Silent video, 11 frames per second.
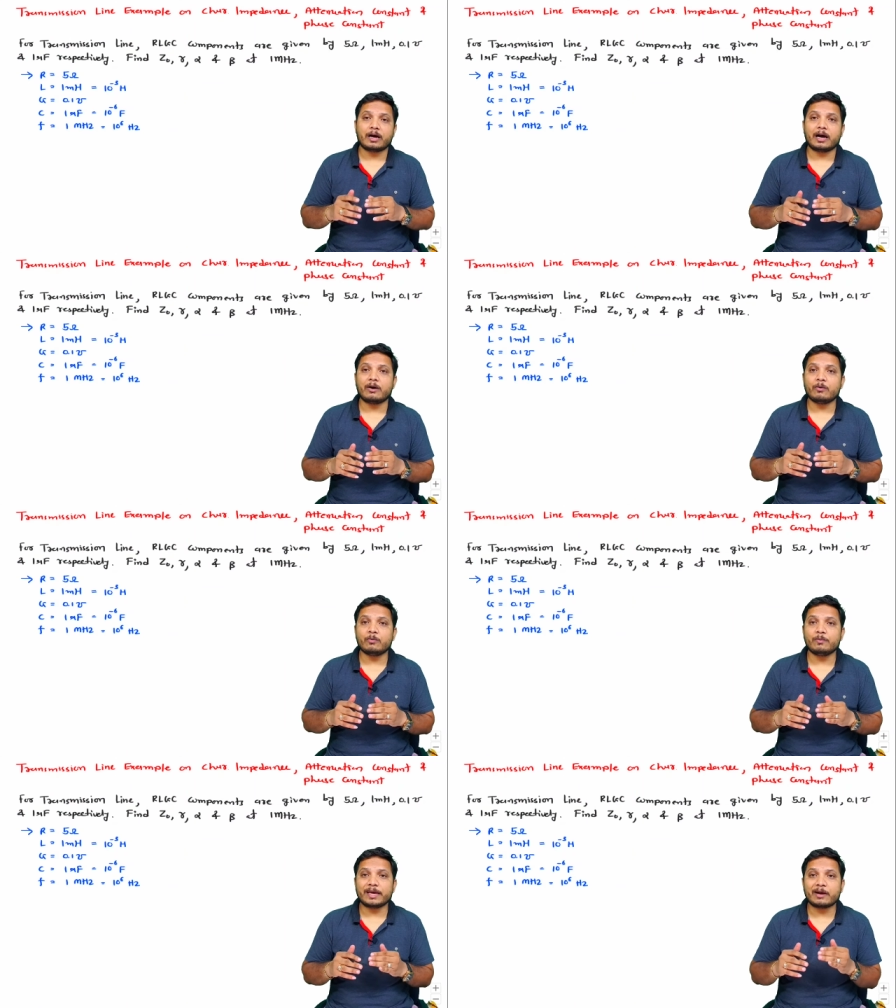how
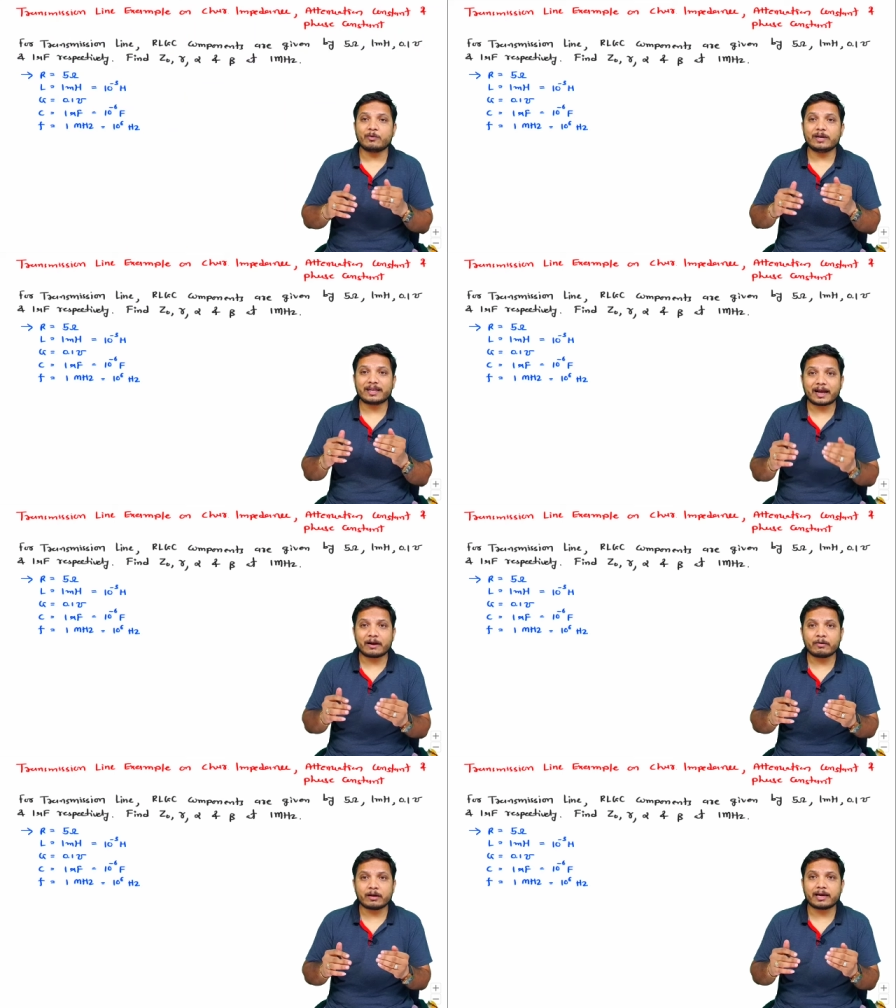we have
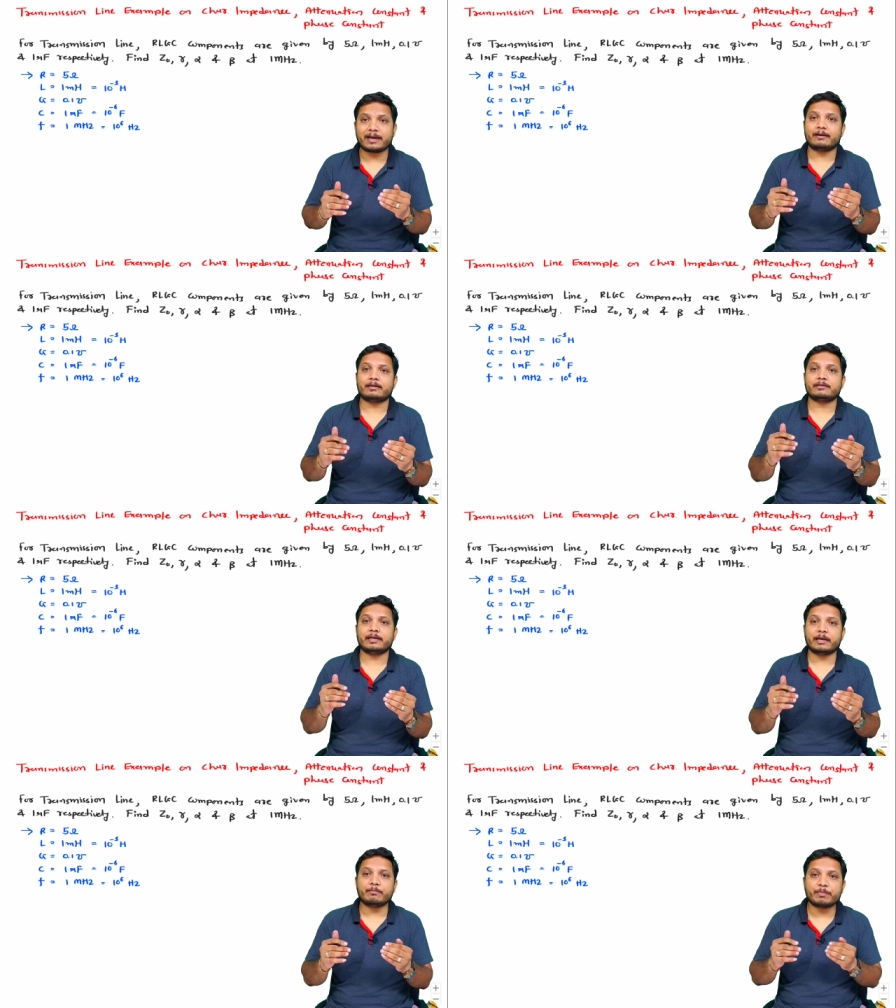derived
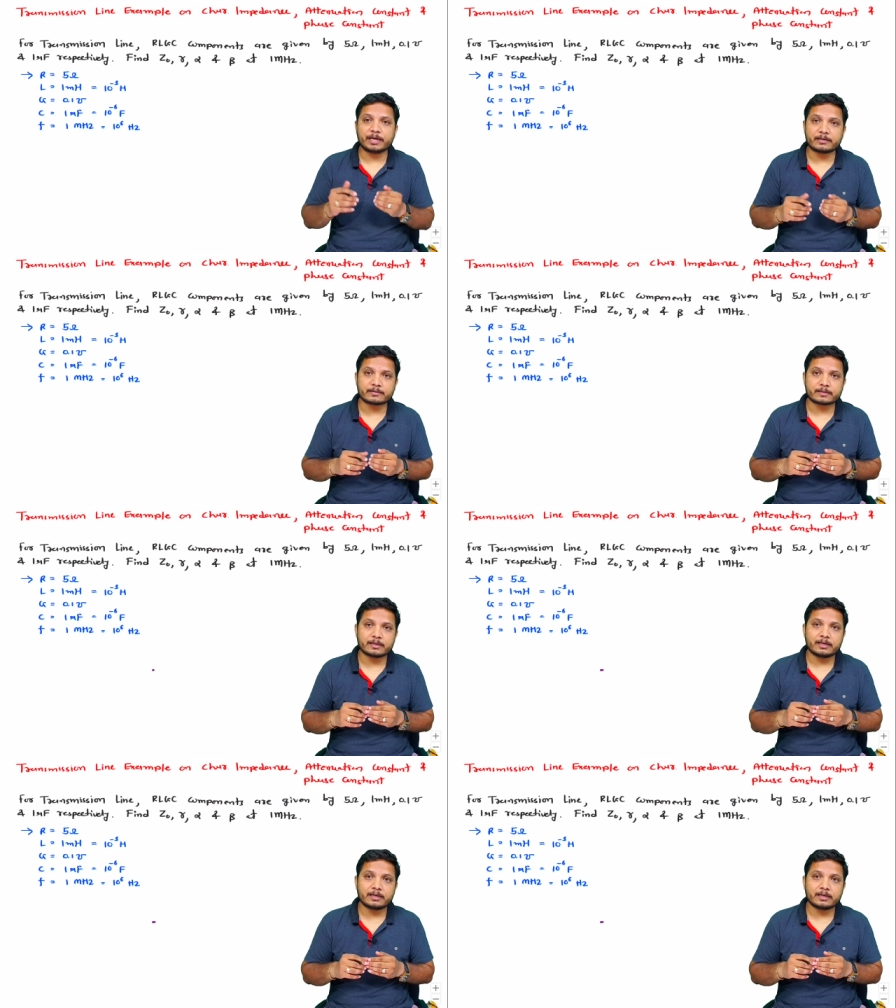characteristic impedance,